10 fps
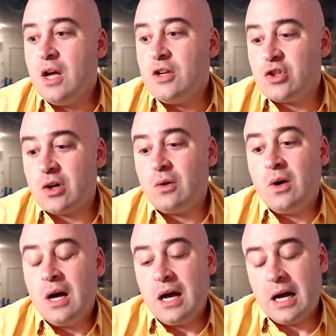
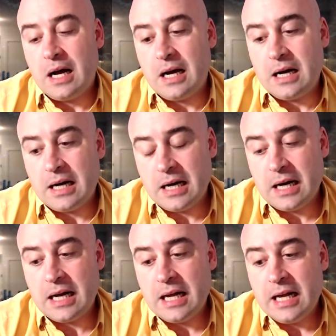So,
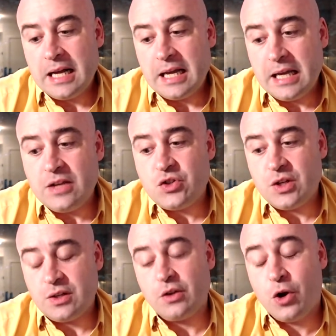
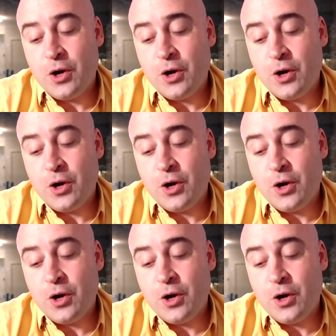the